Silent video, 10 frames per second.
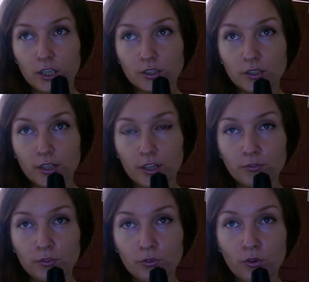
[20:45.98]
If
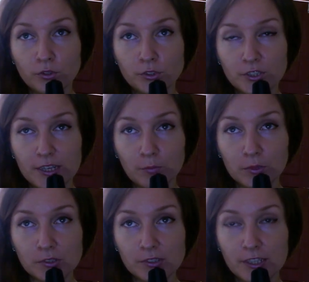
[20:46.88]
you go to
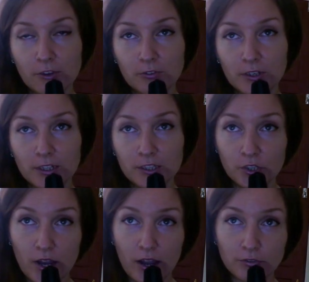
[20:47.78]
temples, definitely
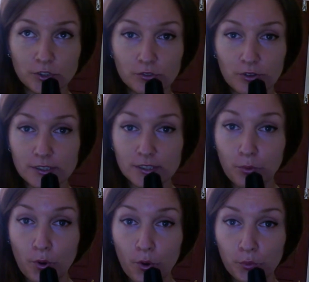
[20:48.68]
you have to dress
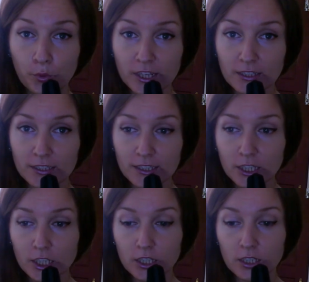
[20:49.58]
appropriately.
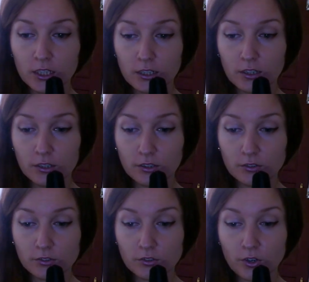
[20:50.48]

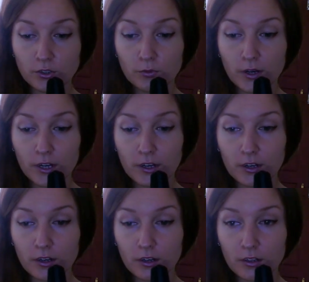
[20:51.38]
Do not
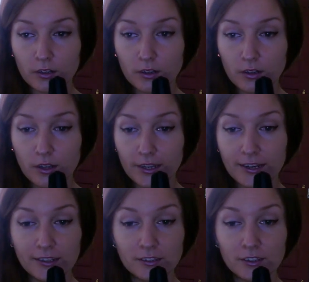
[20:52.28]
wear like
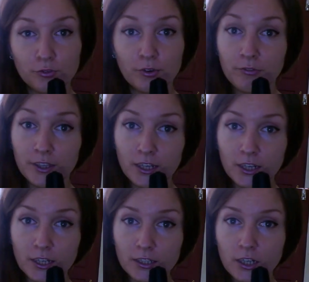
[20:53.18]
anything
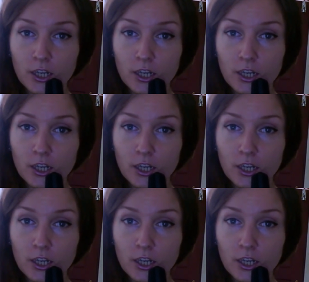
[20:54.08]
revealing.